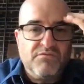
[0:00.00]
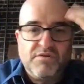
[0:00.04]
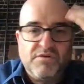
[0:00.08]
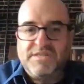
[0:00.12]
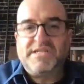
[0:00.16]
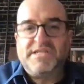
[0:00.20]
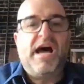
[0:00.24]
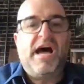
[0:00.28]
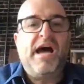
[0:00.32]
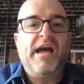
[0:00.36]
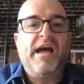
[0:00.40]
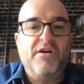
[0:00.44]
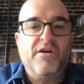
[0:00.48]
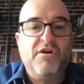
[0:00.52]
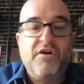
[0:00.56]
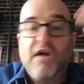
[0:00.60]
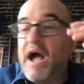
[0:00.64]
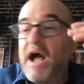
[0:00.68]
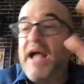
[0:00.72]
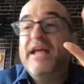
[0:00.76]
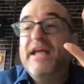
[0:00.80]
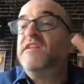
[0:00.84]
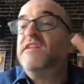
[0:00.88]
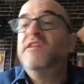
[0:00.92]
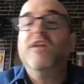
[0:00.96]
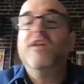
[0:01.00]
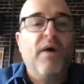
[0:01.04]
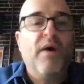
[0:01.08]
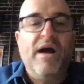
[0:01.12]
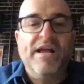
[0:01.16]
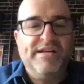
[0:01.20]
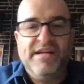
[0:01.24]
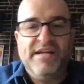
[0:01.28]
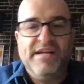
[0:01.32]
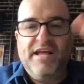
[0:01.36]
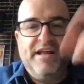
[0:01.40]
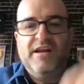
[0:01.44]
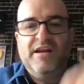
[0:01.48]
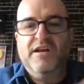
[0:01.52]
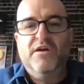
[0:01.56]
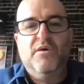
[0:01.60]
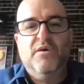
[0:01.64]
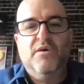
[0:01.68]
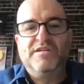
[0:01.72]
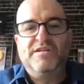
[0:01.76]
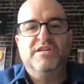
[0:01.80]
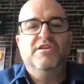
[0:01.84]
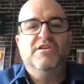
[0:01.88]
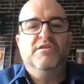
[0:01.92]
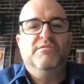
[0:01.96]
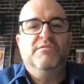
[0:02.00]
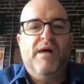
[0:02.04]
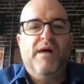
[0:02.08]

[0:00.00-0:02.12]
retire. I had no idea. I didn't know what to